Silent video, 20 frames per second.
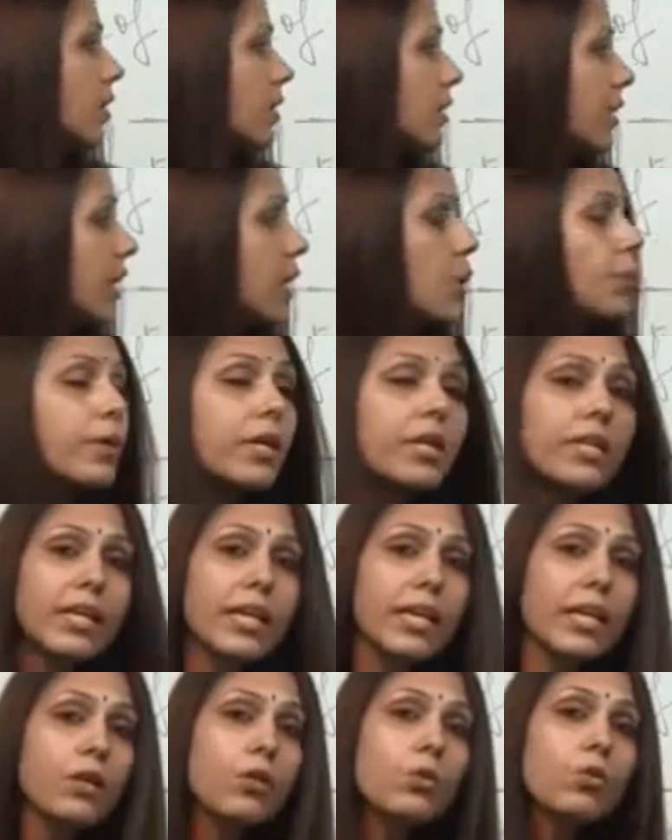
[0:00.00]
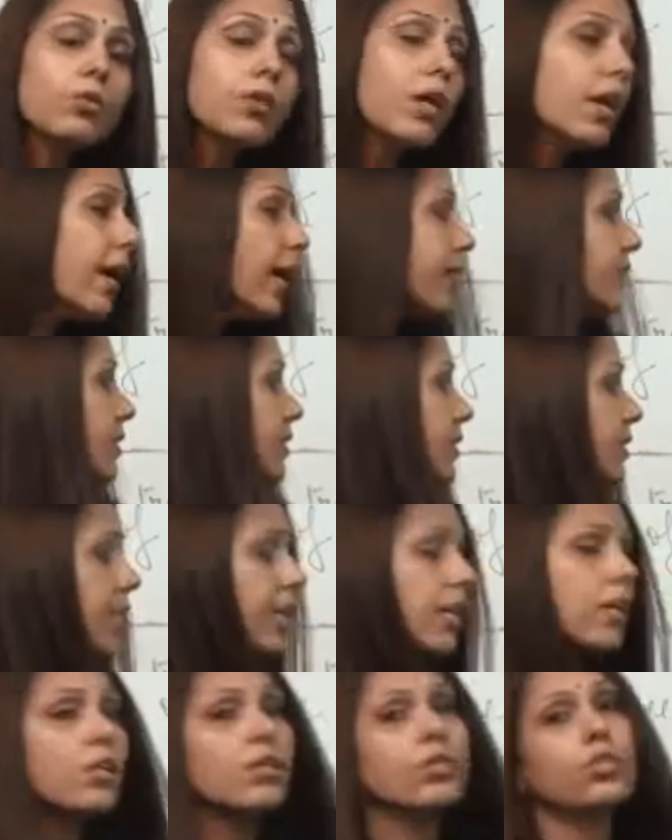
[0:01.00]
liquidity to the
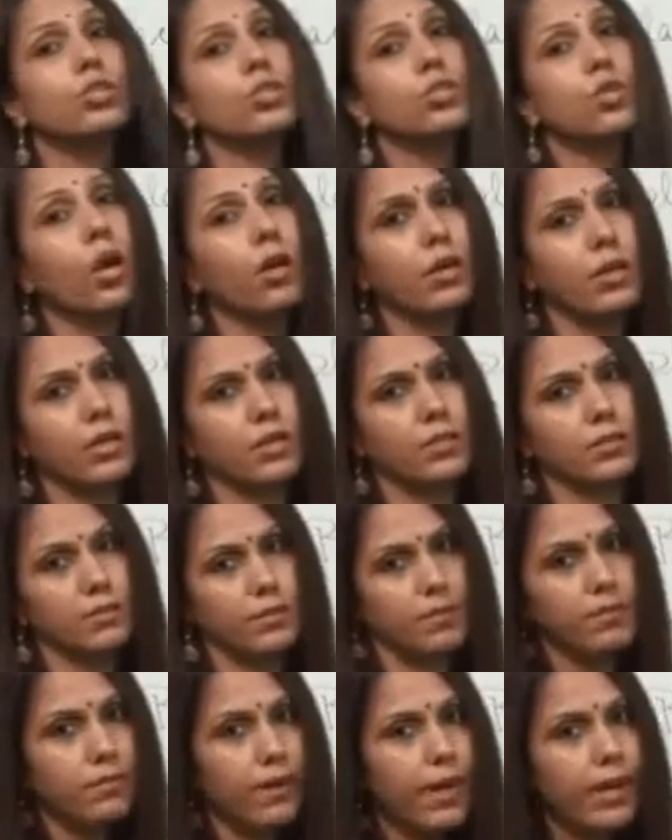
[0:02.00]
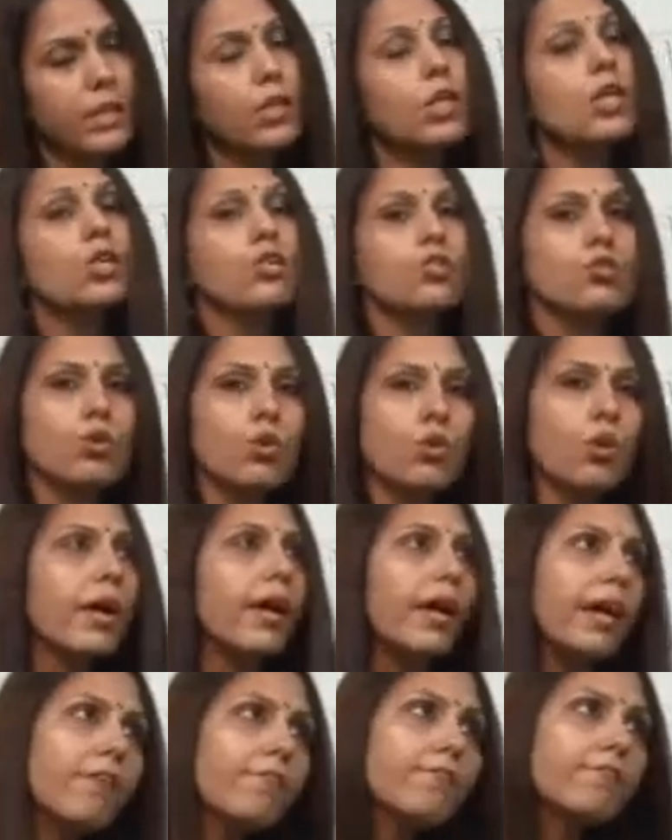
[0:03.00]
existing securities, fine. So
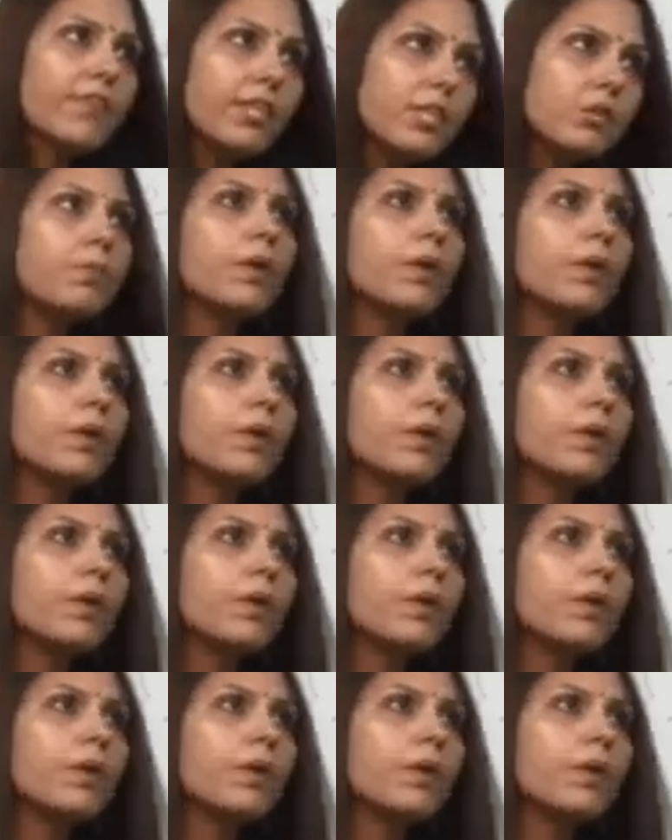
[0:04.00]
if this